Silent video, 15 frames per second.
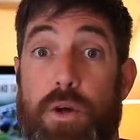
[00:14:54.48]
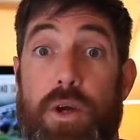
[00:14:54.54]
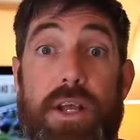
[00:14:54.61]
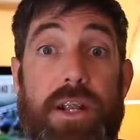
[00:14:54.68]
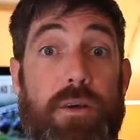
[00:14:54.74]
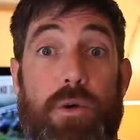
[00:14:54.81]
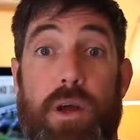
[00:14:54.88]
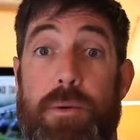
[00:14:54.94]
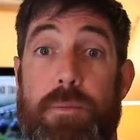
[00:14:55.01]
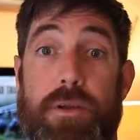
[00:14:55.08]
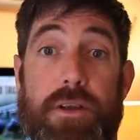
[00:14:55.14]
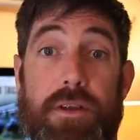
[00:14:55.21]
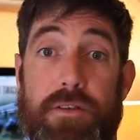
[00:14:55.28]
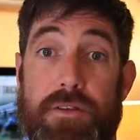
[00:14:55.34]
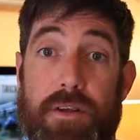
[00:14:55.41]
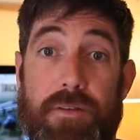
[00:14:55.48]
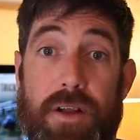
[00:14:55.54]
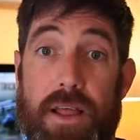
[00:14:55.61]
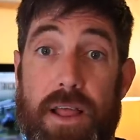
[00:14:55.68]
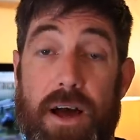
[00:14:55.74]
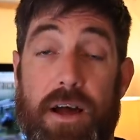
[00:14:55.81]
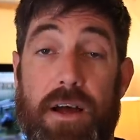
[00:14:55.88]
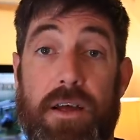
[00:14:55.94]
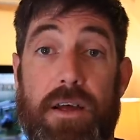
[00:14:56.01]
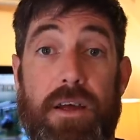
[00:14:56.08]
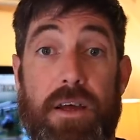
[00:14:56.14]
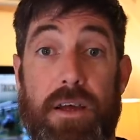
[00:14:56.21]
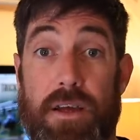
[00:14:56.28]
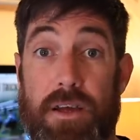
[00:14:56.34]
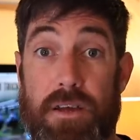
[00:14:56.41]
cooking equipment and stuff like that,
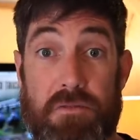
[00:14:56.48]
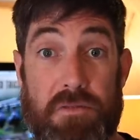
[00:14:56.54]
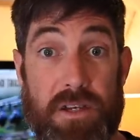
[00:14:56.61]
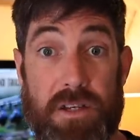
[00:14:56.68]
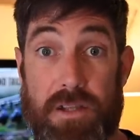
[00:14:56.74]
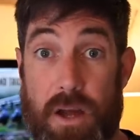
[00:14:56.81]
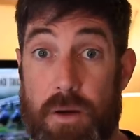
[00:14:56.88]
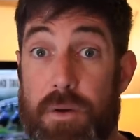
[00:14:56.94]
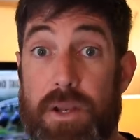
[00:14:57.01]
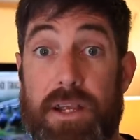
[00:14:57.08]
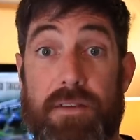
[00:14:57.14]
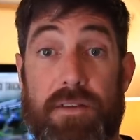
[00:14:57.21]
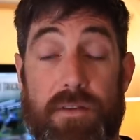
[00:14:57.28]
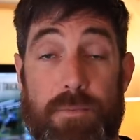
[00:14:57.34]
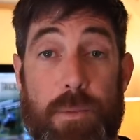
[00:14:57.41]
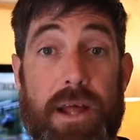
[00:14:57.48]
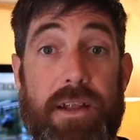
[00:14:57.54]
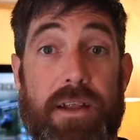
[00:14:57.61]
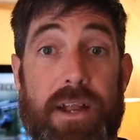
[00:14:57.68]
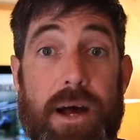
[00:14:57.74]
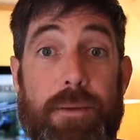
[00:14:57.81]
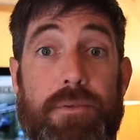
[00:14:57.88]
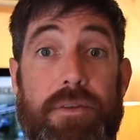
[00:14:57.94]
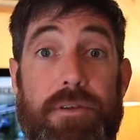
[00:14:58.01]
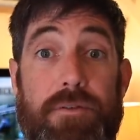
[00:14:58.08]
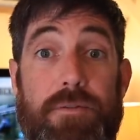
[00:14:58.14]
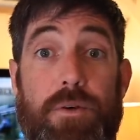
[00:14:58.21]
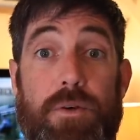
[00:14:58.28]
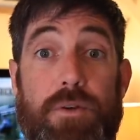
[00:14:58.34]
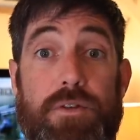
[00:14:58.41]
you don't need to spend an
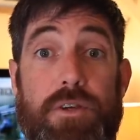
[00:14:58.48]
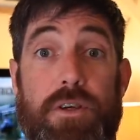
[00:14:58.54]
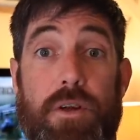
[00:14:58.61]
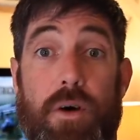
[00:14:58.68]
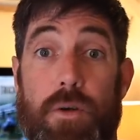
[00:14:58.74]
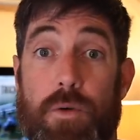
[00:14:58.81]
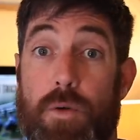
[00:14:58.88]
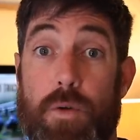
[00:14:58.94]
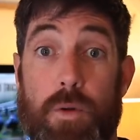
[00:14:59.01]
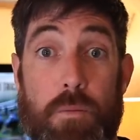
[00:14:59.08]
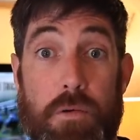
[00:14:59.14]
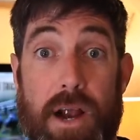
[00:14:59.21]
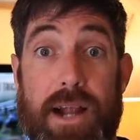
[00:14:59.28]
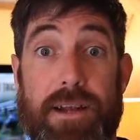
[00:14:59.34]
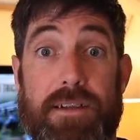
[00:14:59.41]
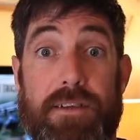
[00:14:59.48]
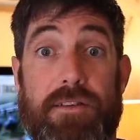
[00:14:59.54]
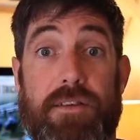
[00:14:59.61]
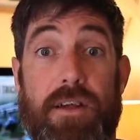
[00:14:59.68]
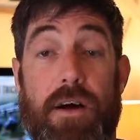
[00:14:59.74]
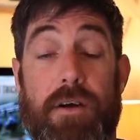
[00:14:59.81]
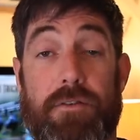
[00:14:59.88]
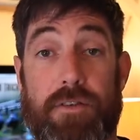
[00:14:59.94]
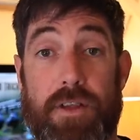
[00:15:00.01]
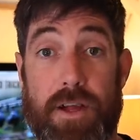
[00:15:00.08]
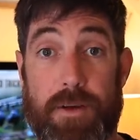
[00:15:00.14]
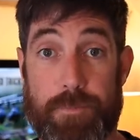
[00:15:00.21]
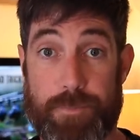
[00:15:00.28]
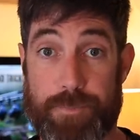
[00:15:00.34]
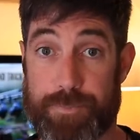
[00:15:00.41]
absolute fortune on all the branded stuff.
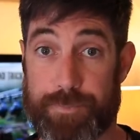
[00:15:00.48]
So